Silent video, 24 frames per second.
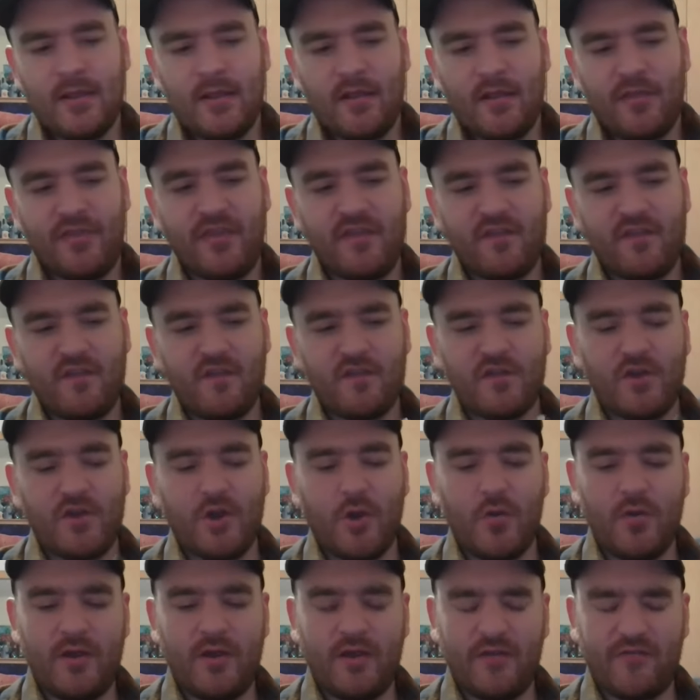This is
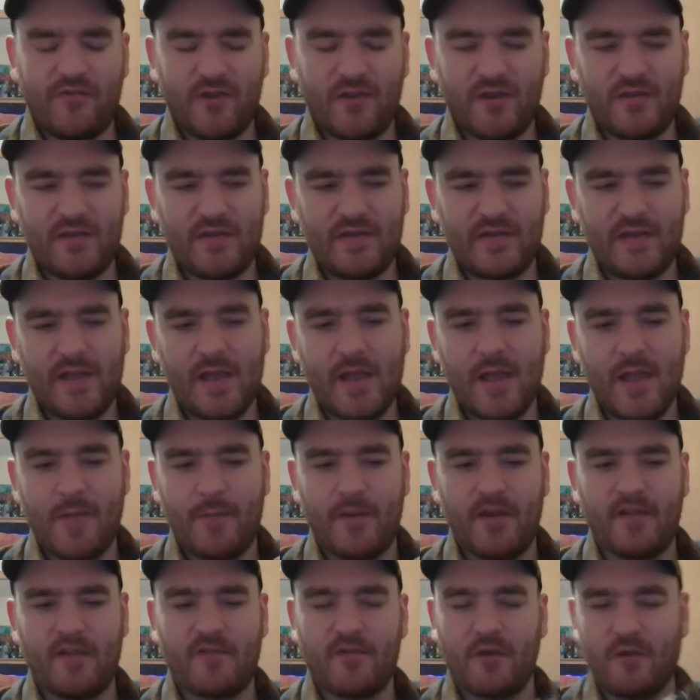no different, but
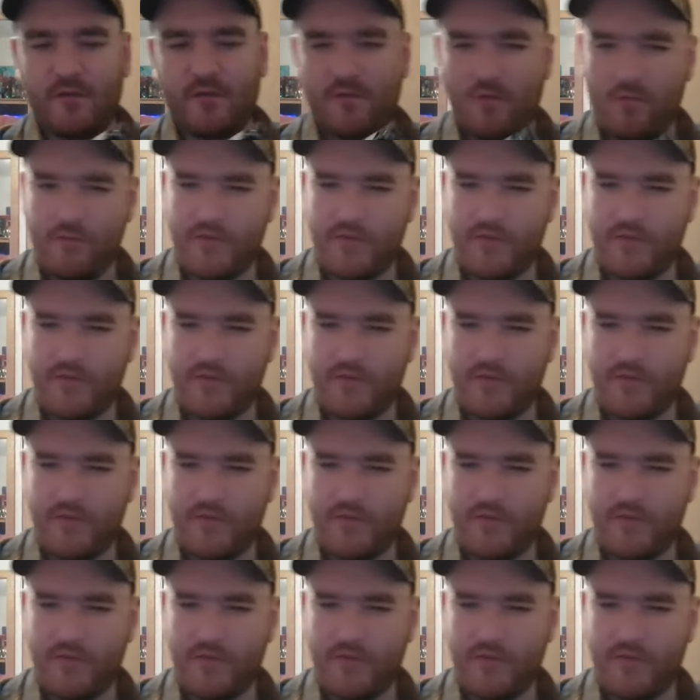it's also